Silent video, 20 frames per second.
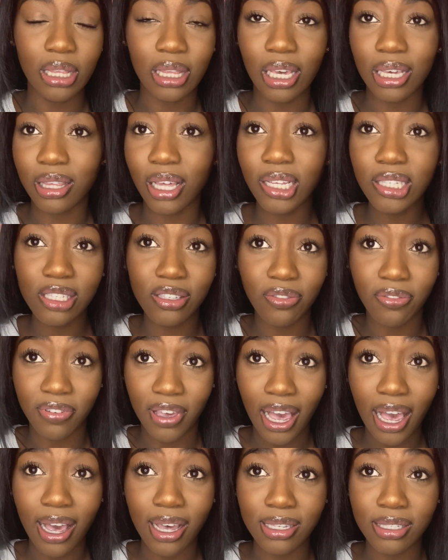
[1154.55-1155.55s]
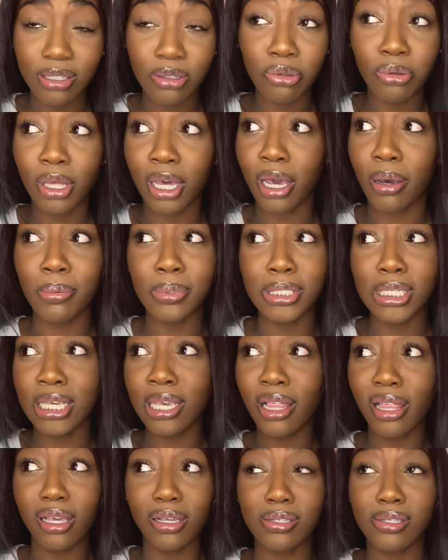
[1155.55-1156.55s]
Like, that's fast too. Like, I was
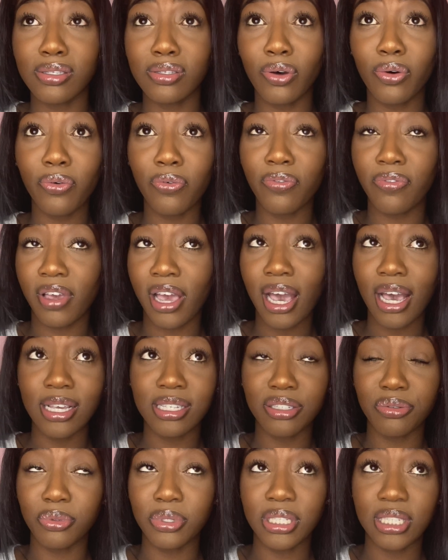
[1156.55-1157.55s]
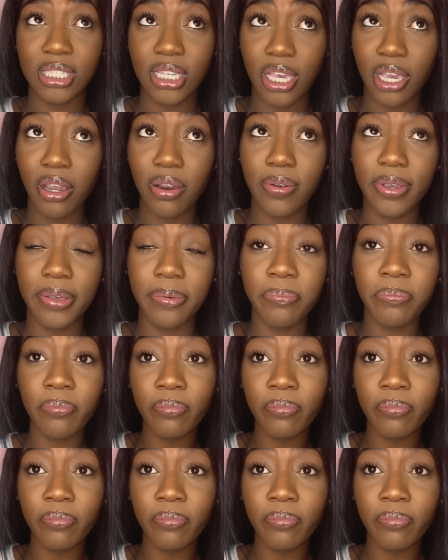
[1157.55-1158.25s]
healing so fast, it was scary.